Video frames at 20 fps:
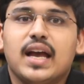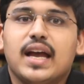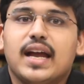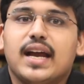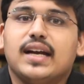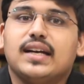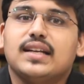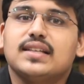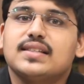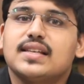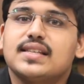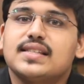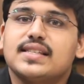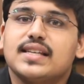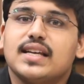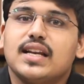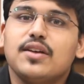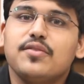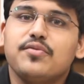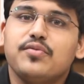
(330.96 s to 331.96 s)
It is a
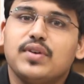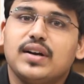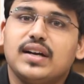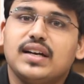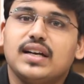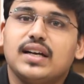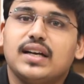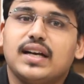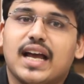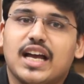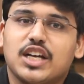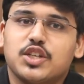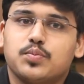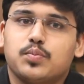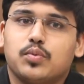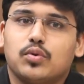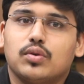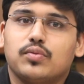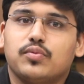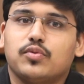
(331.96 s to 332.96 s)
seller-friendly
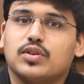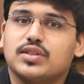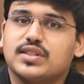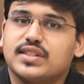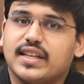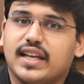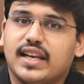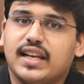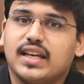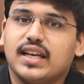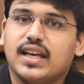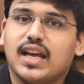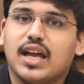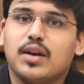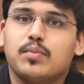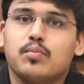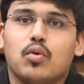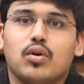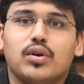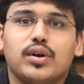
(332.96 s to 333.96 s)
dashboard for selling
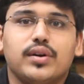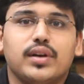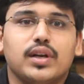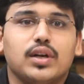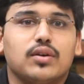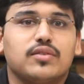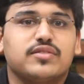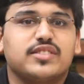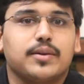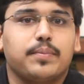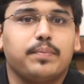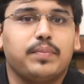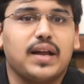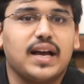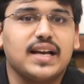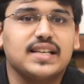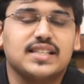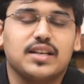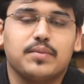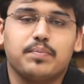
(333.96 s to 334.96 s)
and monitoring of
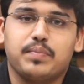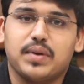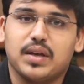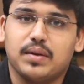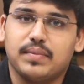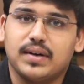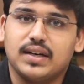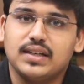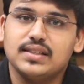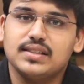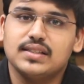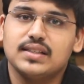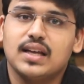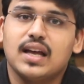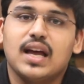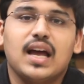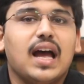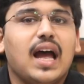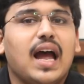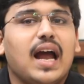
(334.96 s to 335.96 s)
supplies and payments.
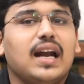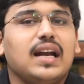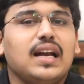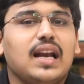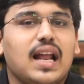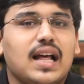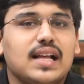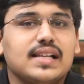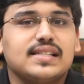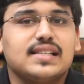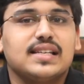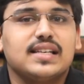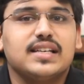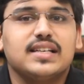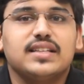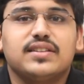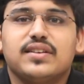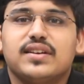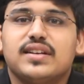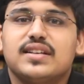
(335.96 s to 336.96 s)
And
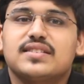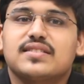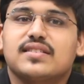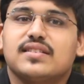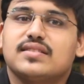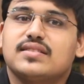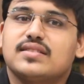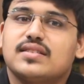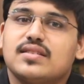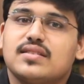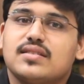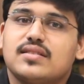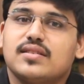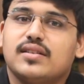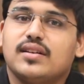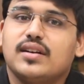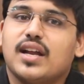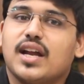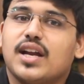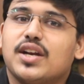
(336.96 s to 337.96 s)
lastly, there is
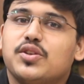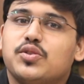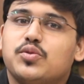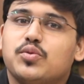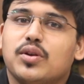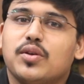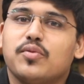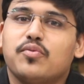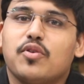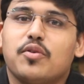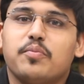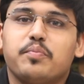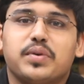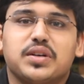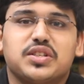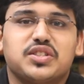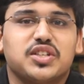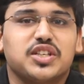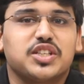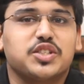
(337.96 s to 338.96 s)
consistent and uniform
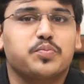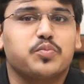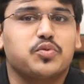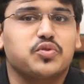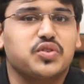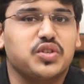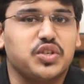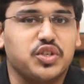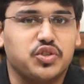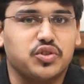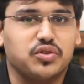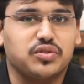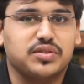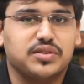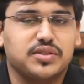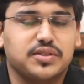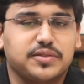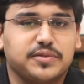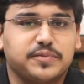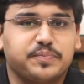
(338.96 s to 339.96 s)
purchase
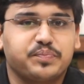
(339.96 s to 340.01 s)
procedures.